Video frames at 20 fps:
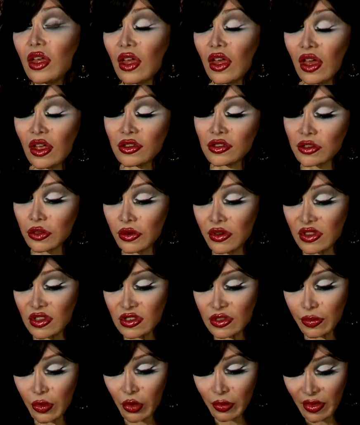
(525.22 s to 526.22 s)
And so at
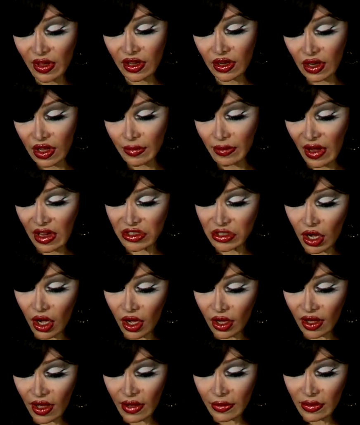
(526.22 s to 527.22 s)
this moment in my
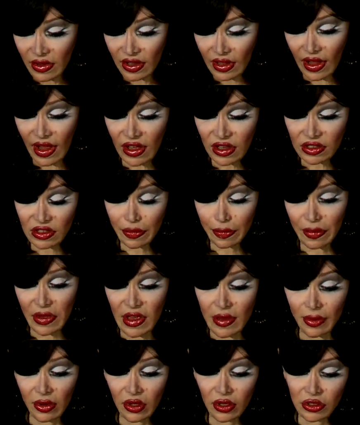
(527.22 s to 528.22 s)
talk, I would like
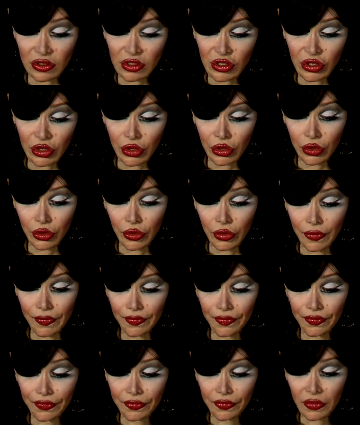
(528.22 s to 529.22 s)
people to,
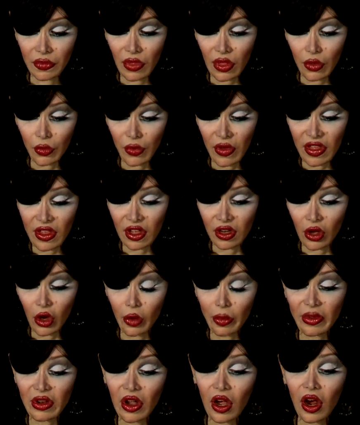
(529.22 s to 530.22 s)
with an
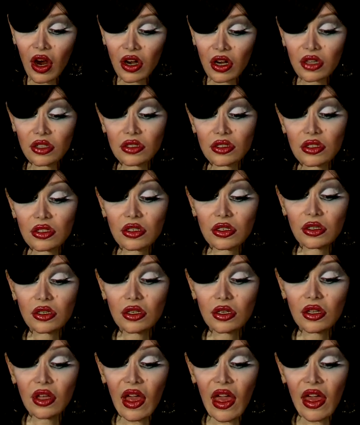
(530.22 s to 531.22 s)
open heart
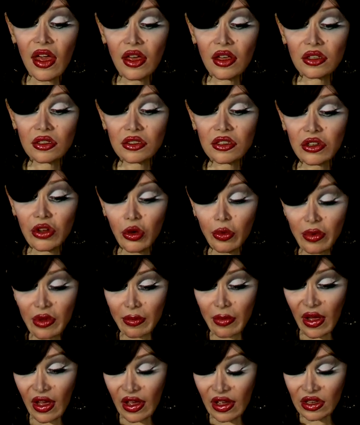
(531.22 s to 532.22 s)
and an open
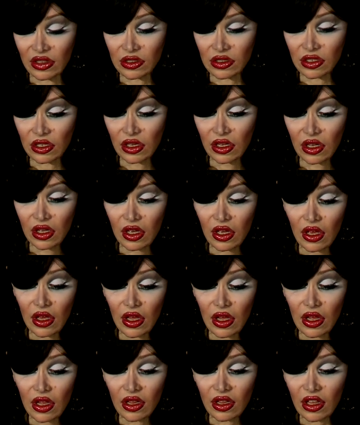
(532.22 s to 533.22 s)
mind,
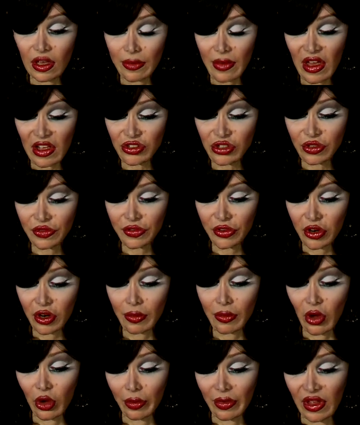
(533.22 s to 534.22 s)
imagine for a
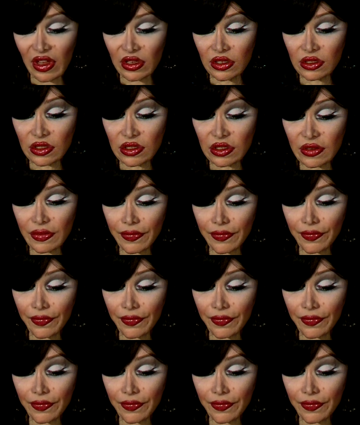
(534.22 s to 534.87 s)
moment